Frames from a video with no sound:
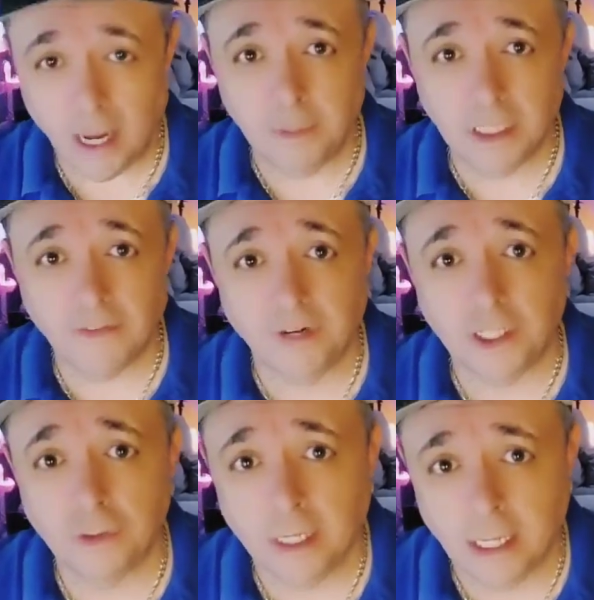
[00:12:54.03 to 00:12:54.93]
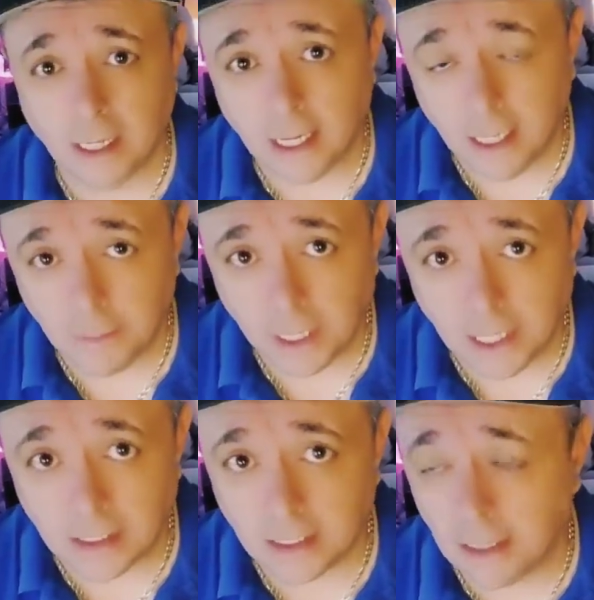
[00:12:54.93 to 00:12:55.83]
frustrated. I am, you guys,
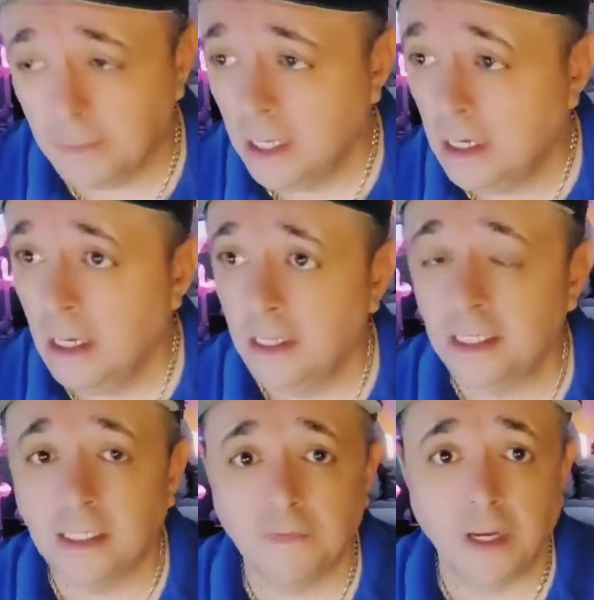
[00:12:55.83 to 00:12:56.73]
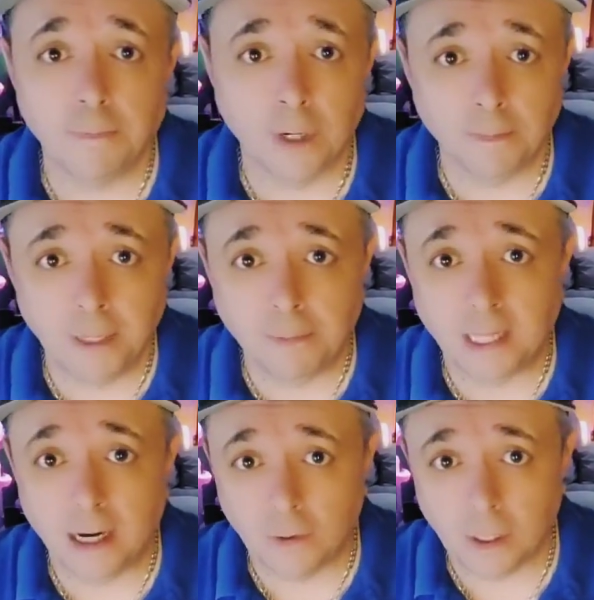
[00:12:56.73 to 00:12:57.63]
because this stuff can burn people out
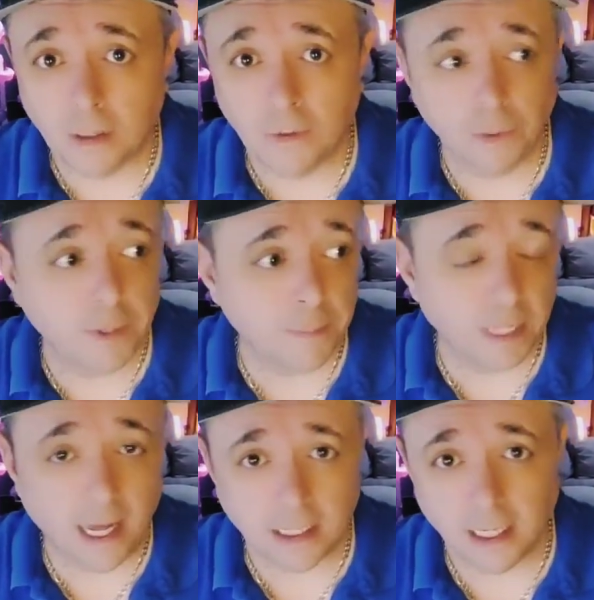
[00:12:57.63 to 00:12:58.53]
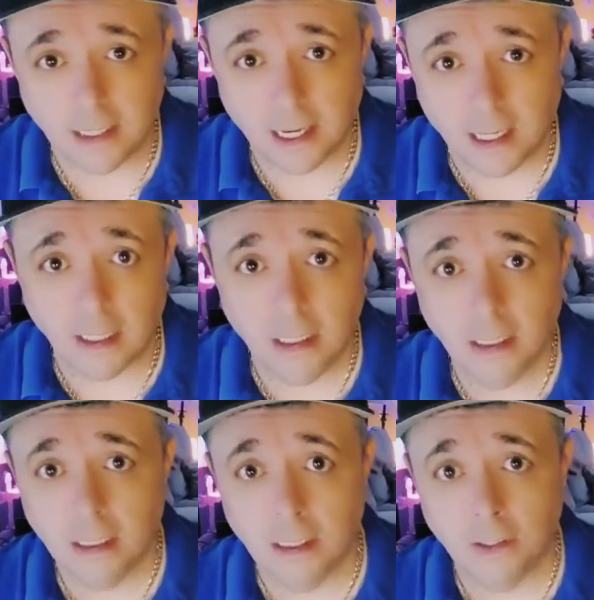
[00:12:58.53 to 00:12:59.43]
when you people act like that. You know?